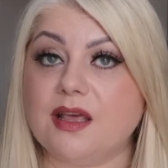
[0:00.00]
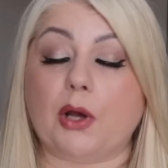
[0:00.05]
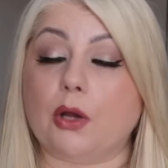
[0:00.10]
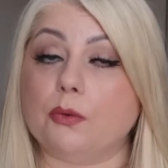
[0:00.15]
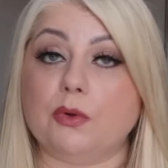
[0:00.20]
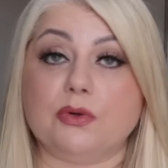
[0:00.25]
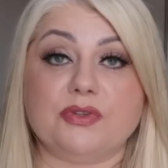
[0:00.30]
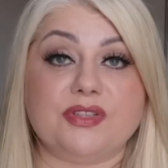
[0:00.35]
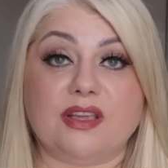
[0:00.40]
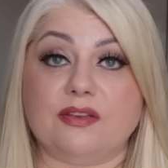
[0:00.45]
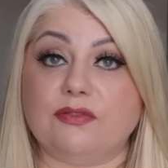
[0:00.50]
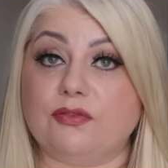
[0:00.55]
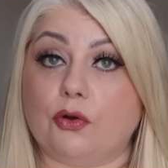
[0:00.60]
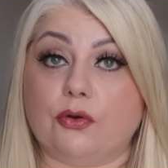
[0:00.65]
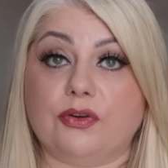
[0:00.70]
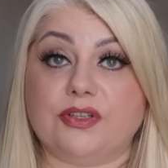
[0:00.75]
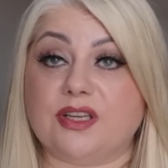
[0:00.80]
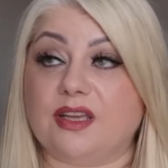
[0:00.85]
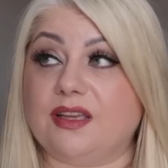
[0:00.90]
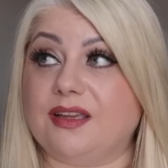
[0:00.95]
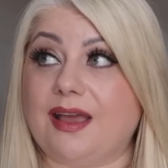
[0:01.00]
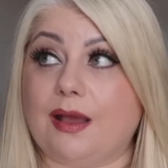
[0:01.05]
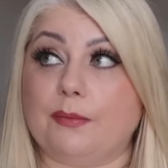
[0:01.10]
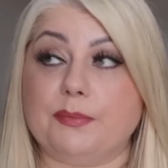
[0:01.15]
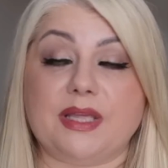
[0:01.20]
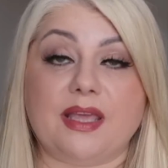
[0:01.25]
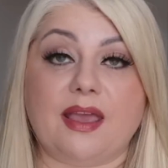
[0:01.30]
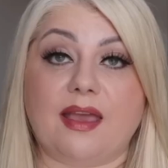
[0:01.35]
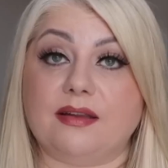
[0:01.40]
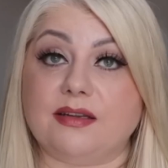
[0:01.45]
But I will say in Florida it can
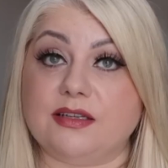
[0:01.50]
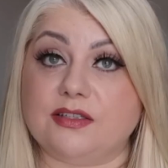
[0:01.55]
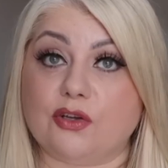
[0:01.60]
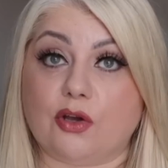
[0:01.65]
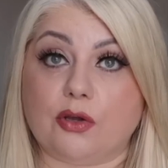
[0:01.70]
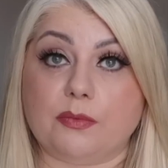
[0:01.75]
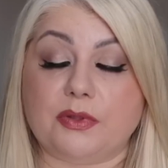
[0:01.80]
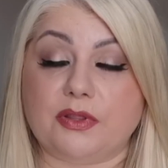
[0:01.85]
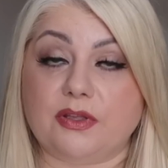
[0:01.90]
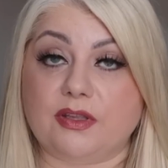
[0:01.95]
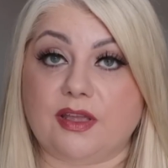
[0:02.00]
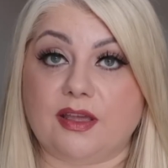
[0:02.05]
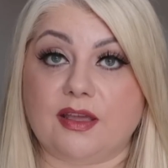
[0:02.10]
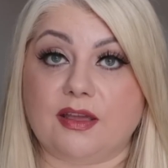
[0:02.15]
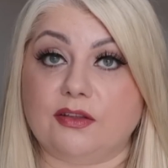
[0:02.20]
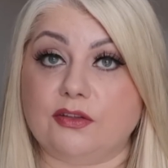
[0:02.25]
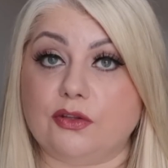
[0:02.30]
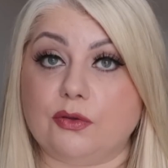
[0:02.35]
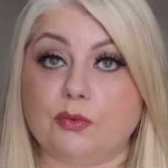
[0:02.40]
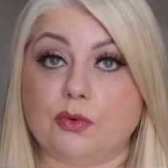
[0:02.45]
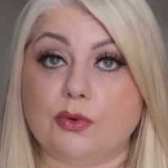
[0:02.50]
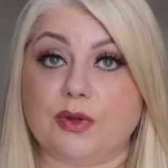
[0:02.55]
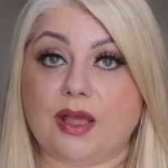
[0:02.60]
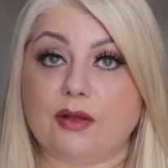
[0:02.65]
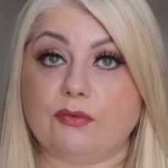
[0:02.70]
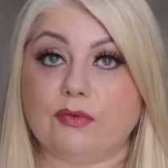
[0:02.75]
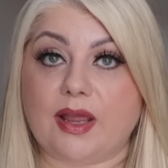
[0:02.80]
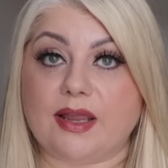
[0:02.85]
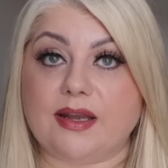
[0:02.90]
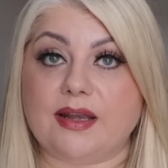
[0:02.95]
be any type of the year you will
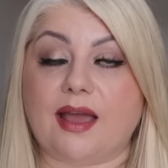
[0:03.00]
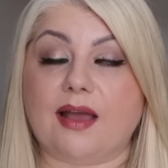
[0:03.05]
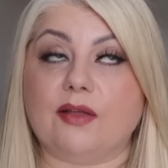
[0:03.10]
get rain,